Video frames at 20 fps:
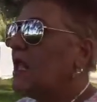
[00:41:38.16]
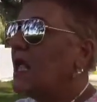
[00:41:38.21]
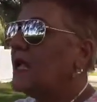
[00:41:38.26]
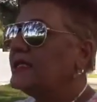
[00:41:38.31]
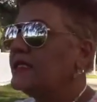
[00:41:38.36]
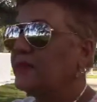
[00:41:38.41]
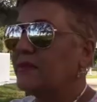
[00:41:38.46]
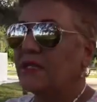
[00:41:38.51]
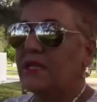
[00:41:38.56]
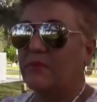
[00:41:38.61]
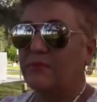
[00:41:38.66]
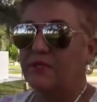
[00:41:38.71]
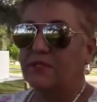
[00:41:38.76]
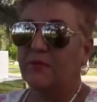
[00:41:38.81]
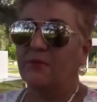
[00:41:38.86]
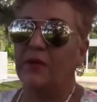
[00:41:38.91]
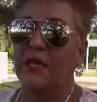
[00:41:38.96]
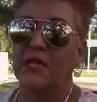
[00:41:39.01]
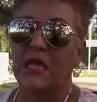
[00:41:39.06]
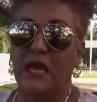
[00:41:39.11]
And something that
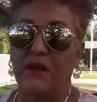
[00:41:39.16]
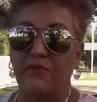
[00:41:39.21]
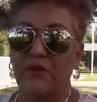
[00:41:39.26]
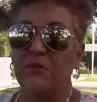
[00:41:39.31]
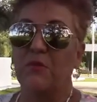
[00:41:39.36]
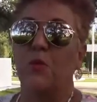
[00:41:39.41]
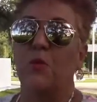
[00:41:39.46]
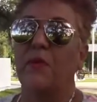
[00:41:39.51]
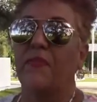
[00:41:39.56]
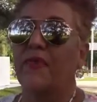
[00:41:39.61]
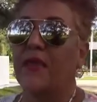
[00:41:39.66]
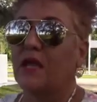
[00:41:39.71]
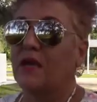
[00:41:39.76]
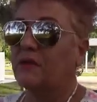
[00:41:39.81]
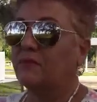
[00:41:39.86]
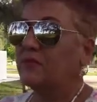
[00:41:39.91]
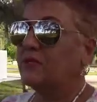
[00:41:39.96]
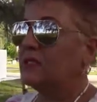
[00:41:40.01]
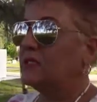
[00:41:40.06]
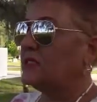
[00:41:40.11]
a lot of people, when they
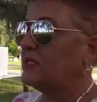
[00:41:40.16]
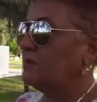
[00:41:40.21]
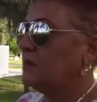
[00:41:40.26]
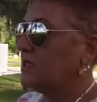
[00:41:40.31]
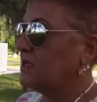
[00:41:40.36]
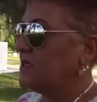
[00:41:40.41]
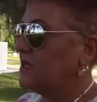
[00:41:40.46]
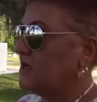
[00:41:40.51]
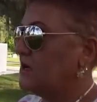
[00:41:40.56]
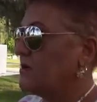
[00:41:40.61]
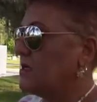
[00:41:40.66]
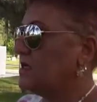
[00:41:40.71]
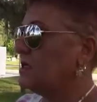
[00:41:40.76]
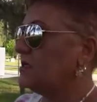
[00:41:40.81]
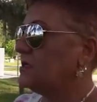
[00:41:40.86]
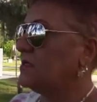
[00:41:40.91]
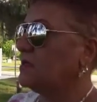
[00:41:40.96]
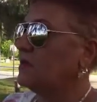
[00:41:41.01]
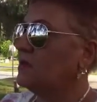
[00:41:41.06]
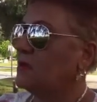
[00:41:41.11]
come to these cemeteries
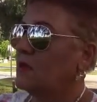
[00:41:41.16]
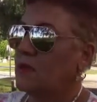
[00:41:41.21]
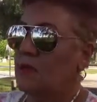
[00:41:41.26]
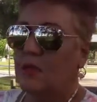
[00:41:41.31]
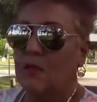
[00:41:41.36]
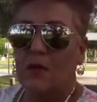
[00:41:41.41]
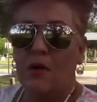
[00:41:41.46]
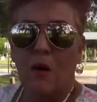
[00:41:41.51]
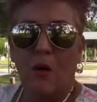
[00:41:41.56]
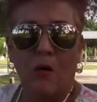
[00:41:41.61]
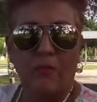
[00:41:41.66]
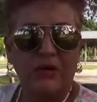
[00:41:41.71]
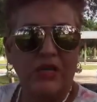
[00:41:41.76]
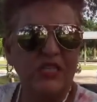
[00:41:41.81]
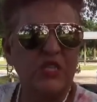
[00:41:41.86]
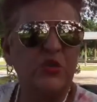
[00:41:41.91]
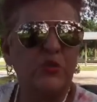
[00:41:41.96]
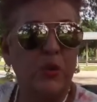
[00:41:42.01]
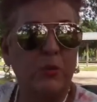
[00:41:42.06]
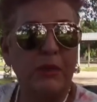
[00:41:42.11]
or
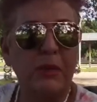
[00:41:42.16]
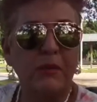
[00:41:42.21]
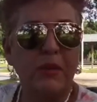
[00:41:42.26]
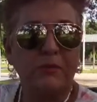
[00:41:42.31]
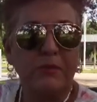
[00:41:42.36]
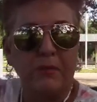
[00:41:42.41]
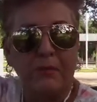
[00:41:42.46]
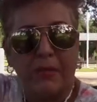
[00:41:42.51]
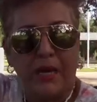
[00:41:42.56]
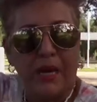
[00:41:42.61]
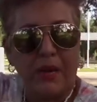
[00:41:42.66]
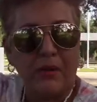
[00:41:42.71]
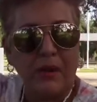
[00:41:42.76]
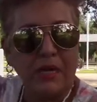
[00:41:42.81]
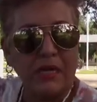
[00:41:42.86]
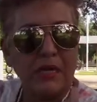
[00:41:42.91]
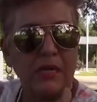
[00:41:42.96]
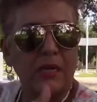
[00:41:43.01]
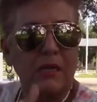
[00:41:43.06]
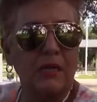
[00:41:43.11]
places where people have been
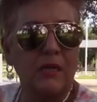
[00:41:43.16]
buried,